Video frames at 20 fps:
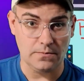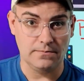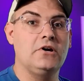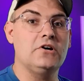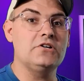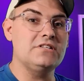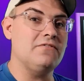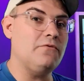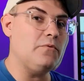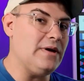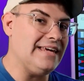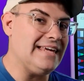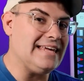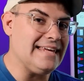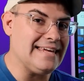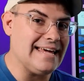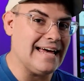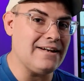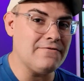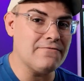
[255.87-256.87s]
Because if we
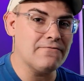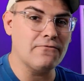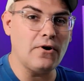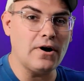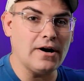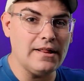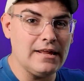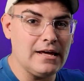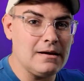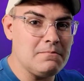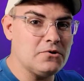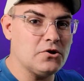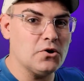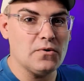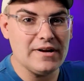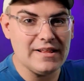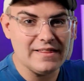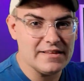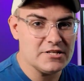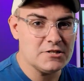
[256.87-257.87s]
can get in front of them
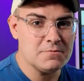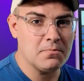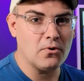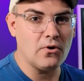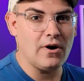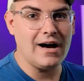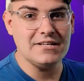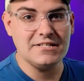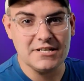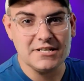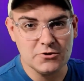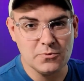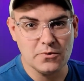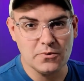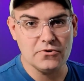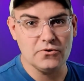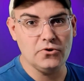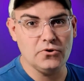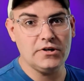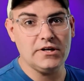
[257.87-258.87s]
during this process
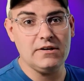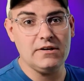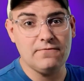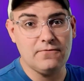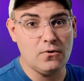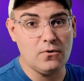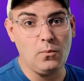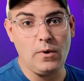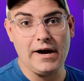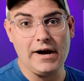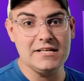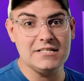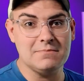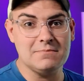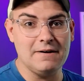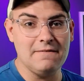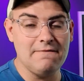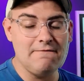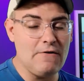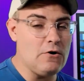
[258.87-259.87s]
where they're looking for, why isn't
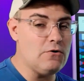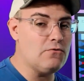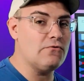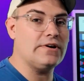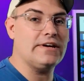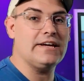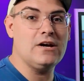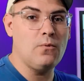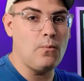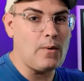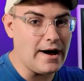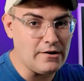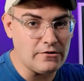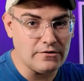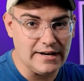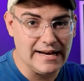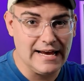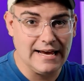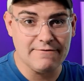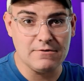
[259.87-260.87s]
my phone ringing? Why
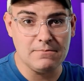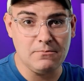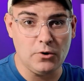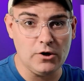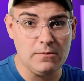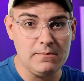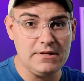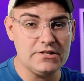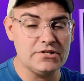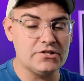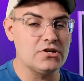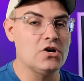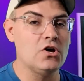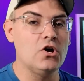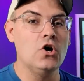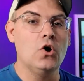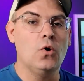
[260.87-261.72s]
don't I have appointments?